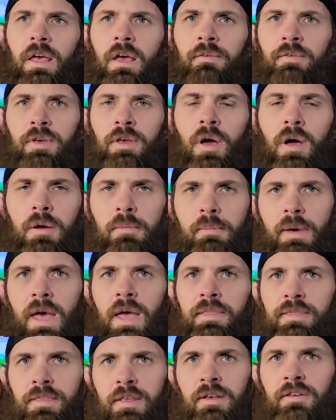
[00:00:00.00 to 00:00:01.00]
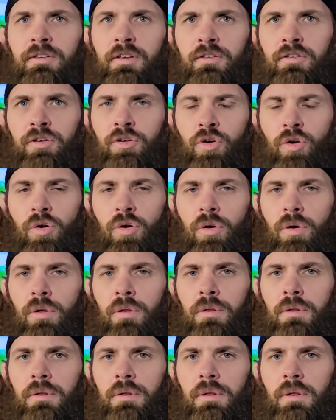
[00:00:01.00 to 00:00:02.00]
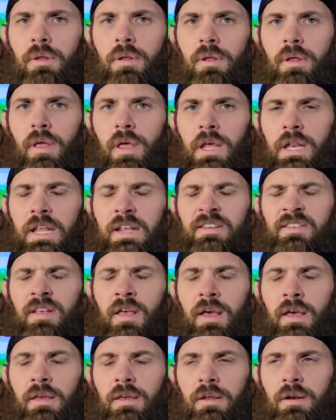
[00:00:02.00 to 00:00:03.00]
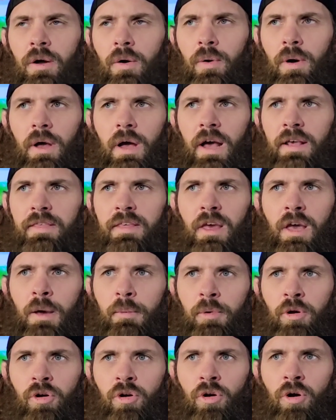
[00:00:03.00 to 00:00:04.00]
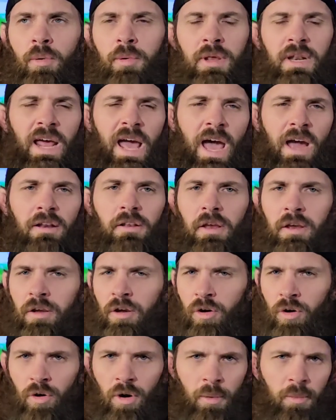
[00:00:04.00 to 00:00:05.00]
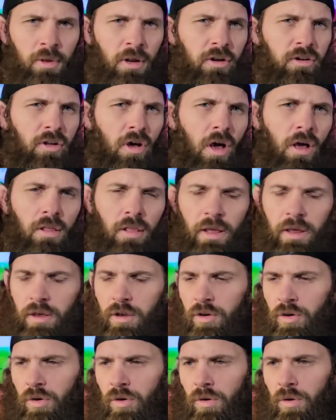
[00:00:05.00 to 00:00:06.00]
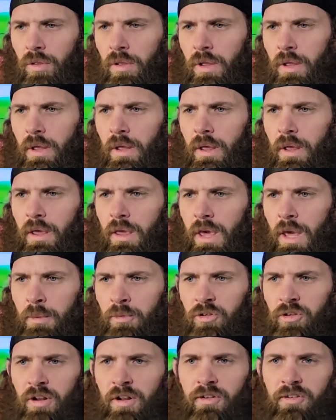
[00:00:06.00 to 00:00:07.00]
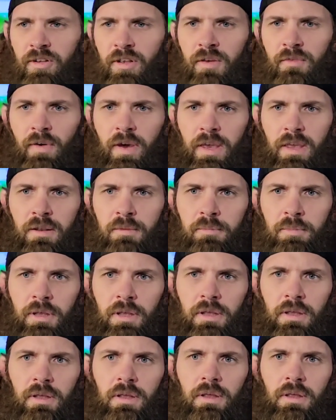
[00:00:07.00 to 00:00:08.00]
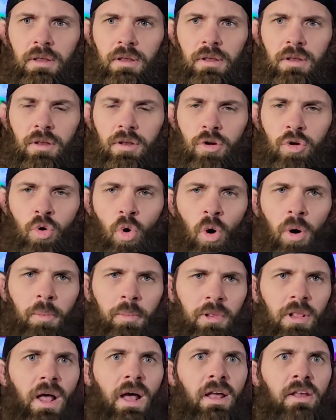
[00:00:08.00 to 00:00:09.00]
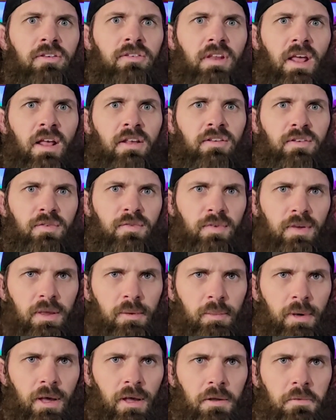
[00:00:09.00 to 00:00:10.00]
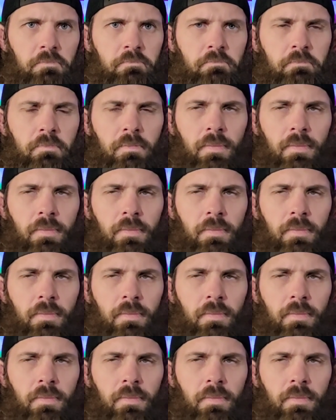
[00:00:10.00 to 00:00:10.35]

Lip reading: If a young man thinks he's a girl, and he's like, you know what, I think I'm a girl, I'm going to act like a girl, I'm going to talk like a girl, and I'm just going to see if I can be normalized as a female,